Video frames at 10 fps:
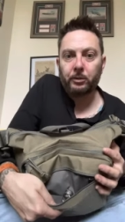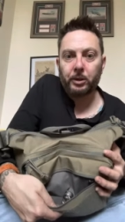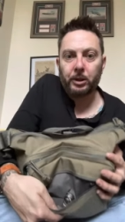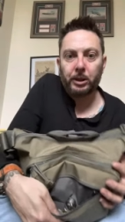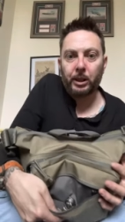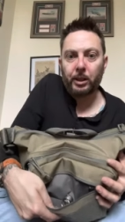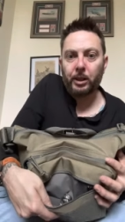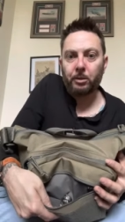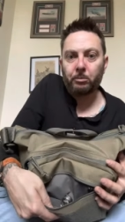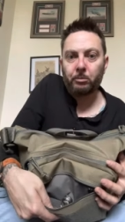can see that
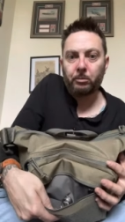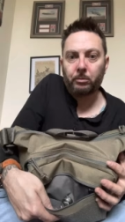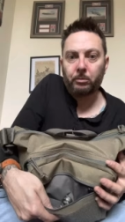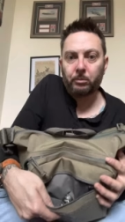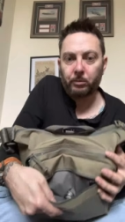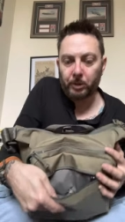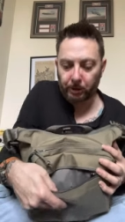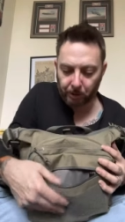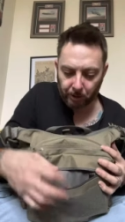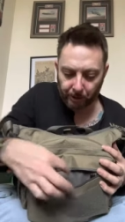there? So
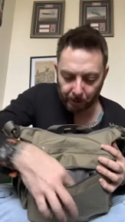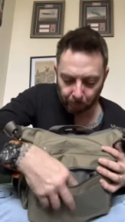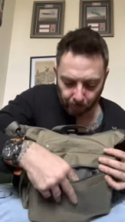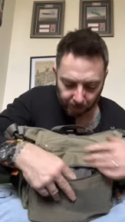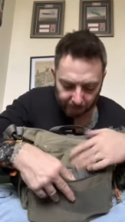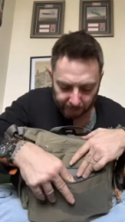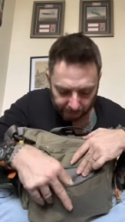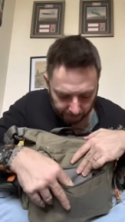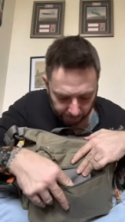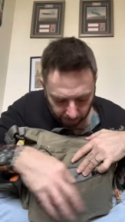it's got these bungees and it's
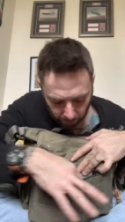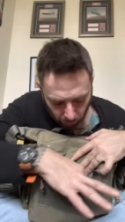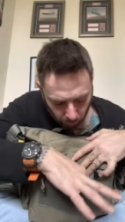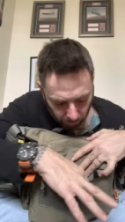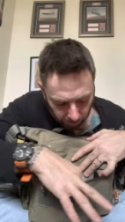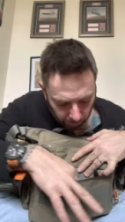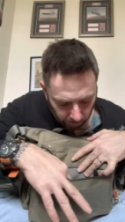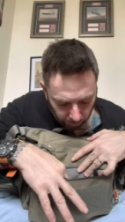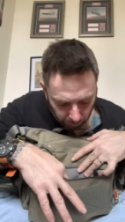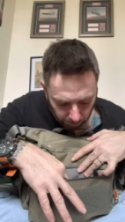actually got one,
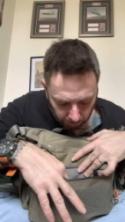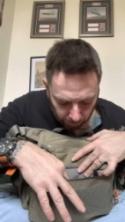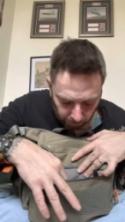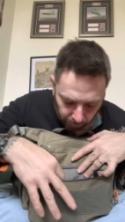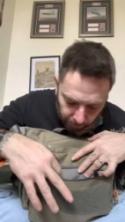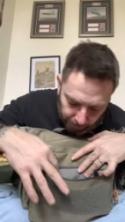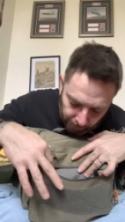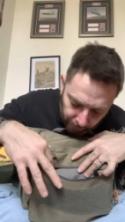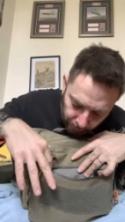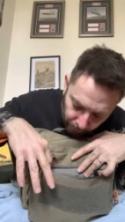two, three,
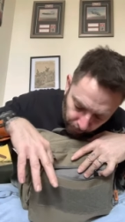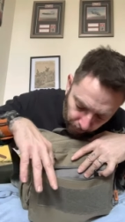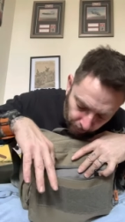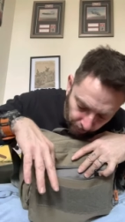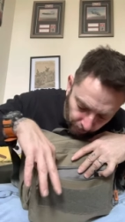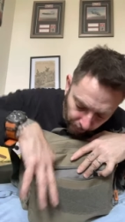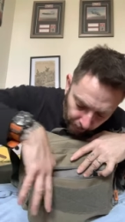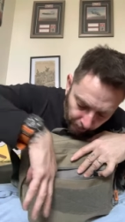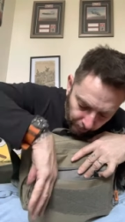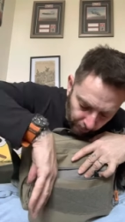four,
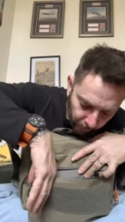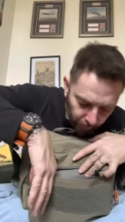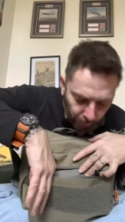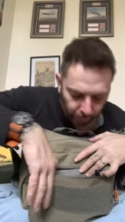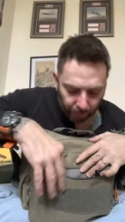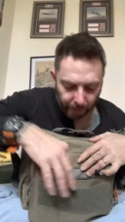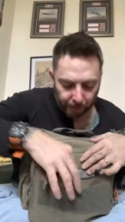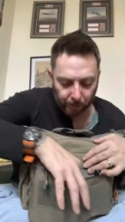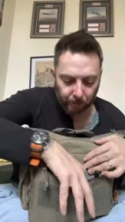five of these